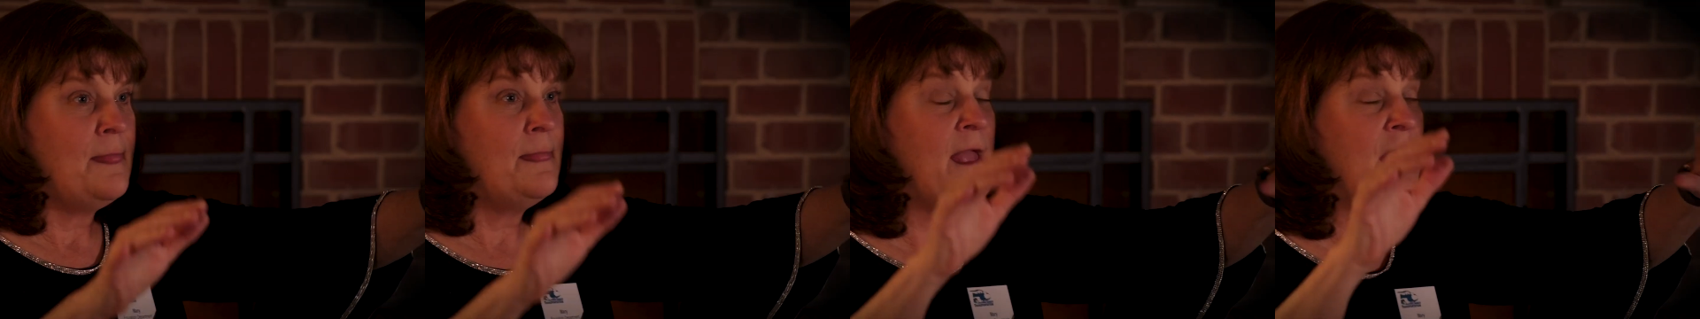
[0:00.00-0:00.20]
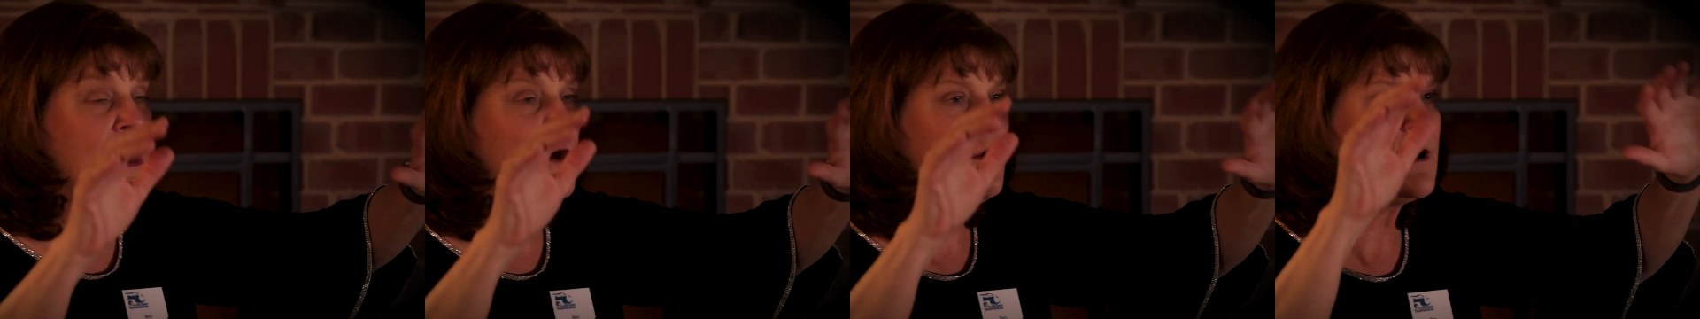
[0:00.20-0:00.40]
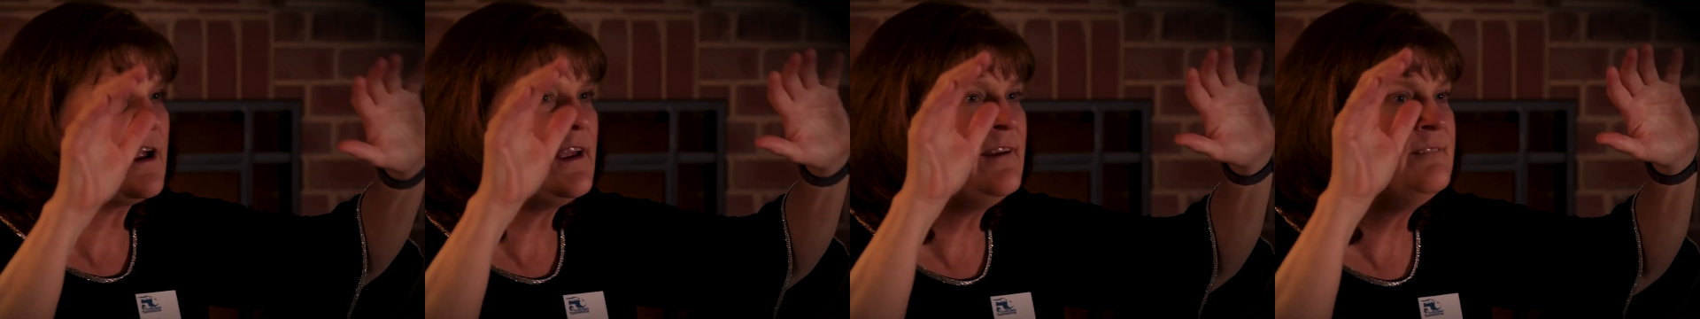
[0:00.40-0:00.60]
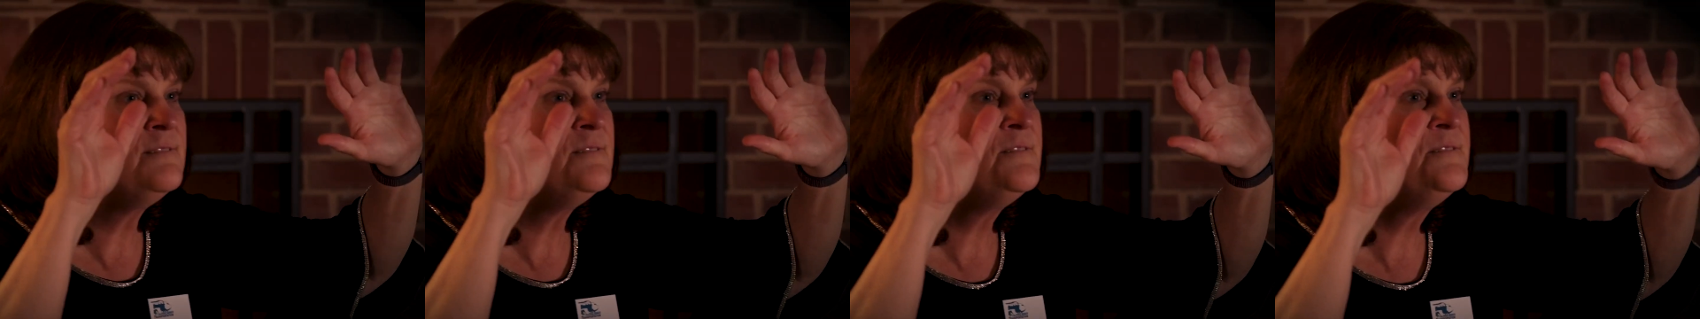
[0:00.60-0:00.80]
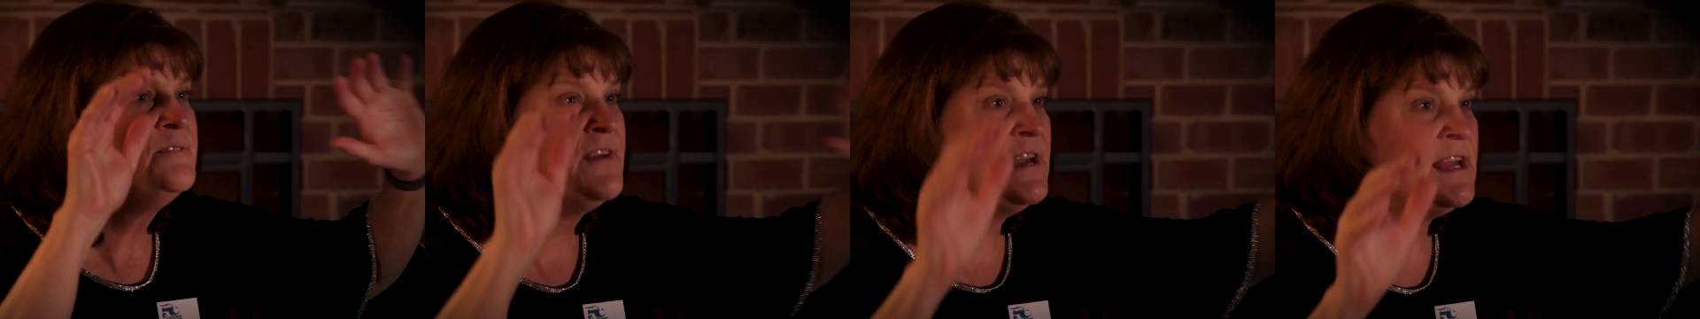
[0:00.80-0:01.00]
They're
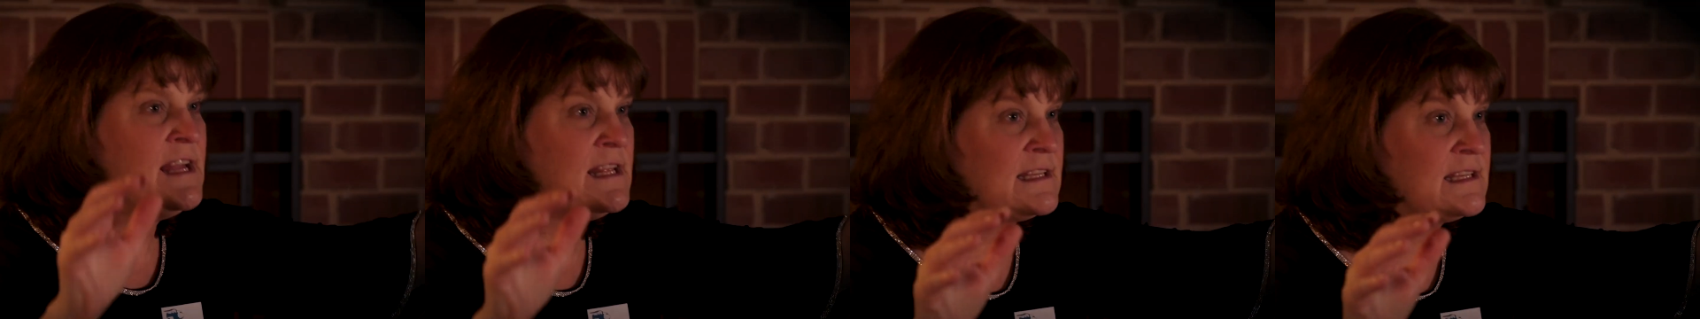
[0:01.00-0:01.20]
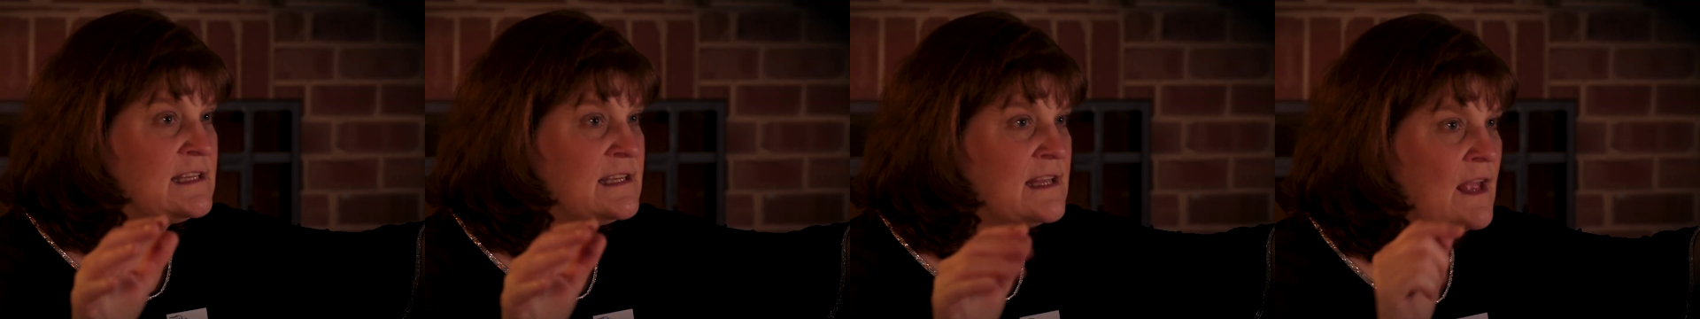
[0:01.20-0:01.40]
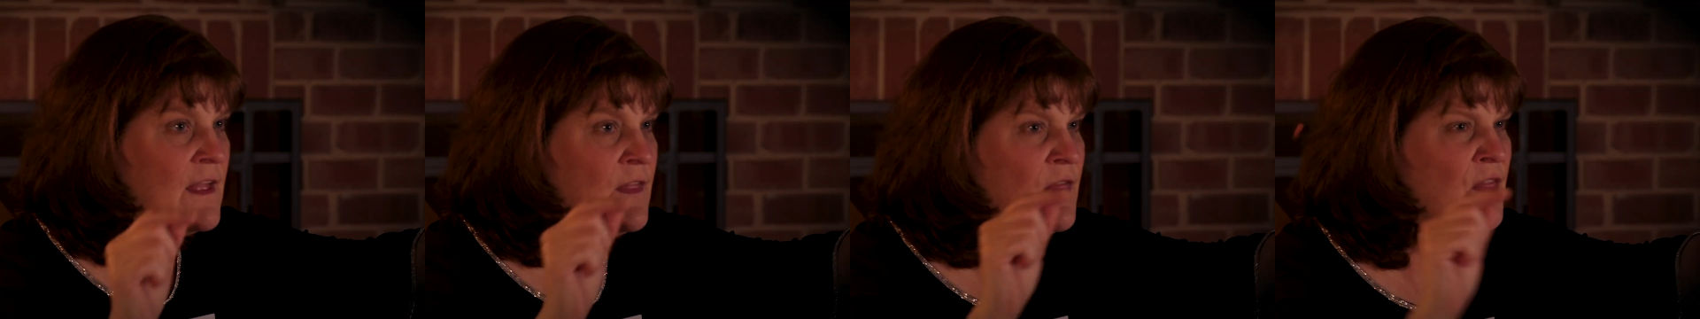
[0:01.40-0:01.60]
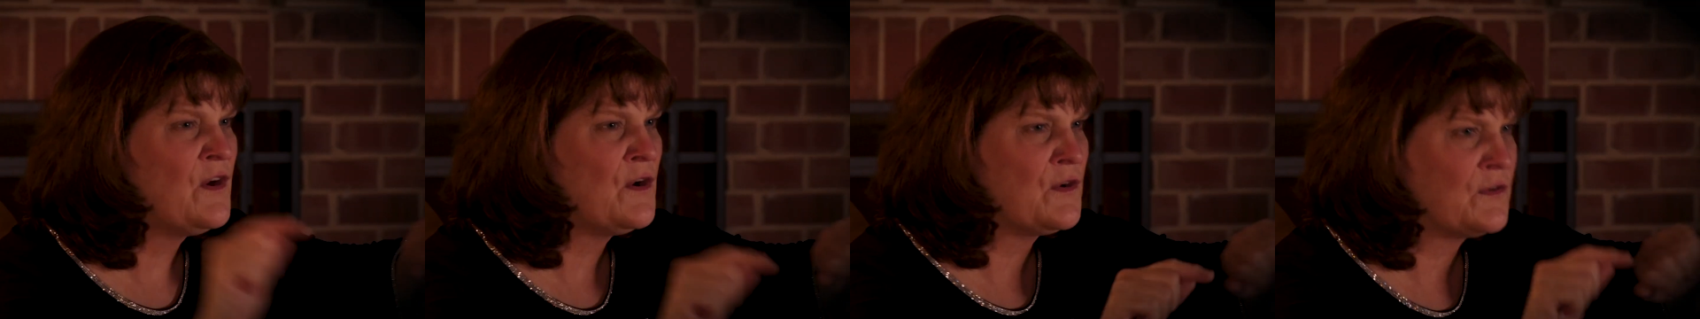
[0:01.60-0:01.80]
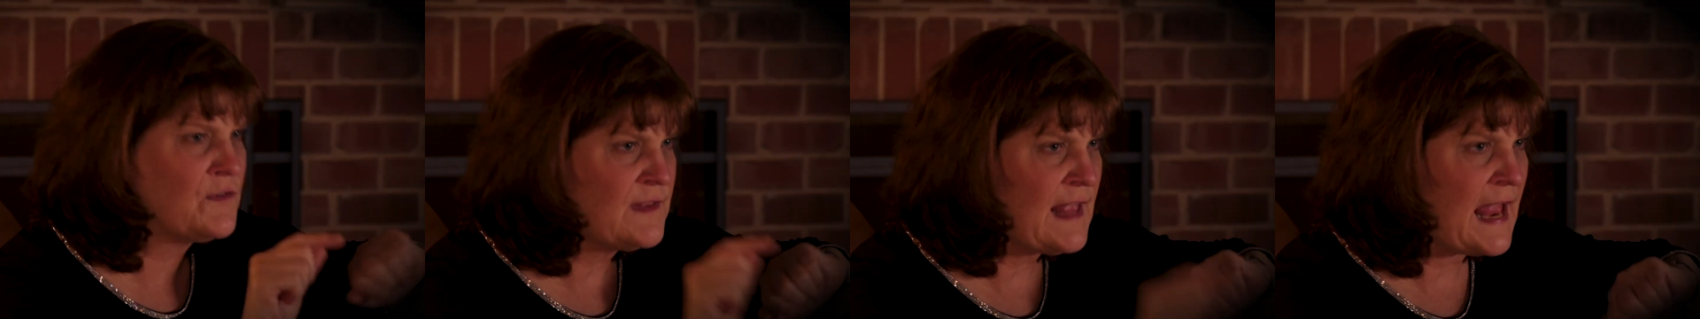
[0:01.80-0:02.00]
convinced
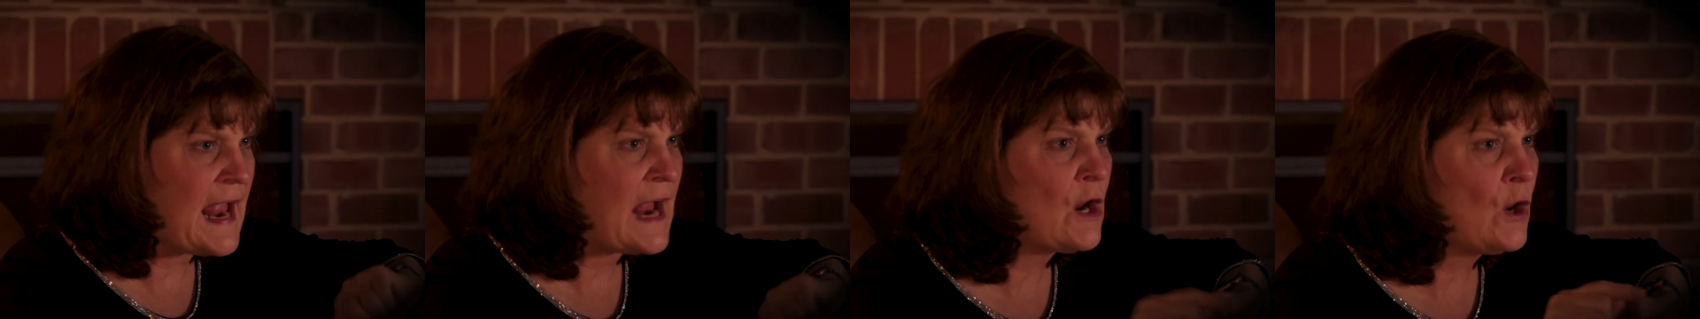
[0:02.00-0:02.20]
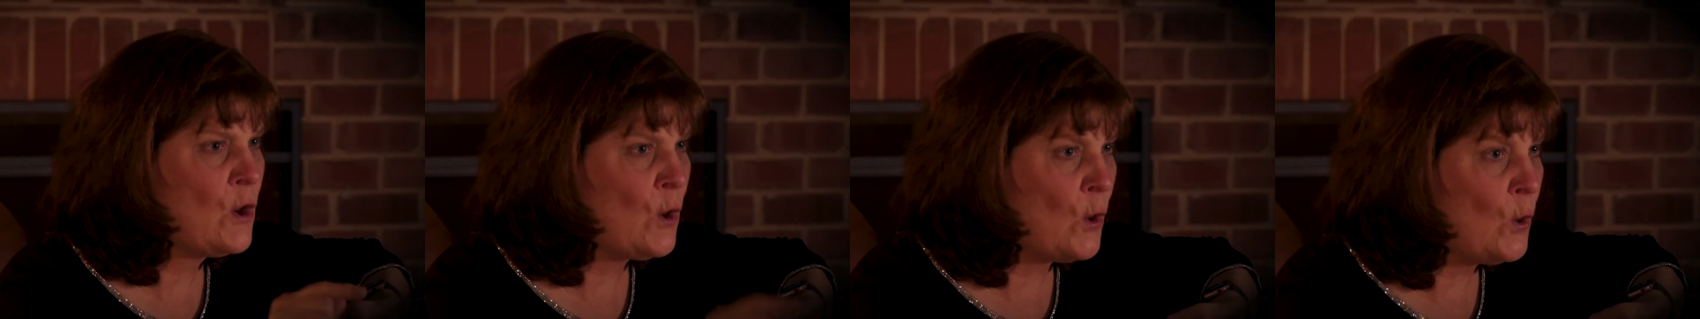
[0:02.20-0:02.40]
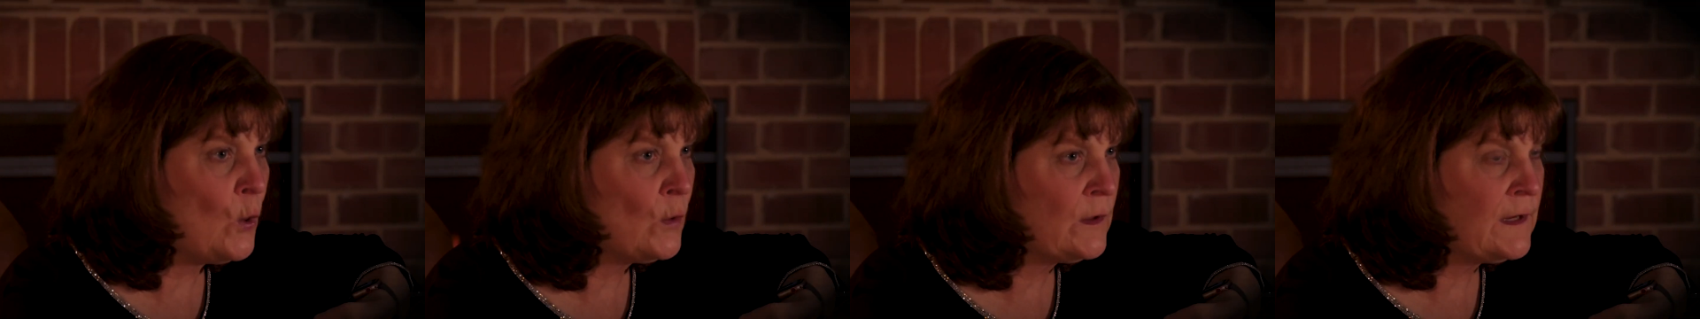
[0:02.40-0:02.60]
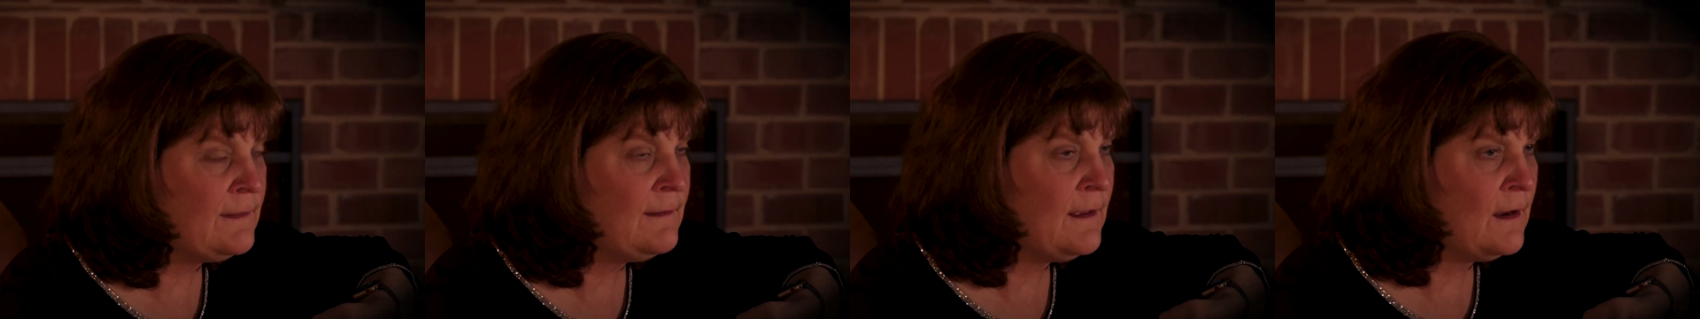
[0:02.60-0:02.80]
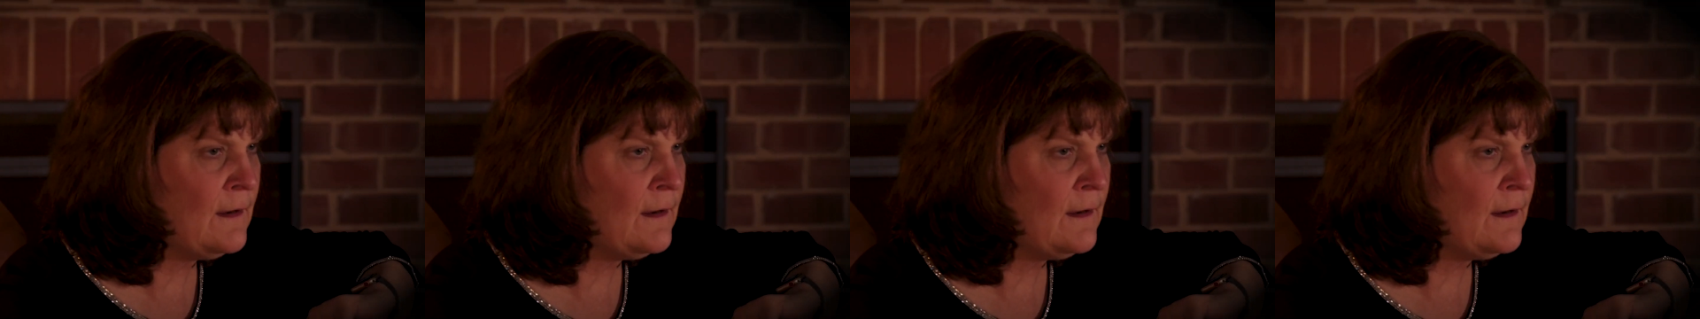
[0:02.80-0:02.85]
there's that gold in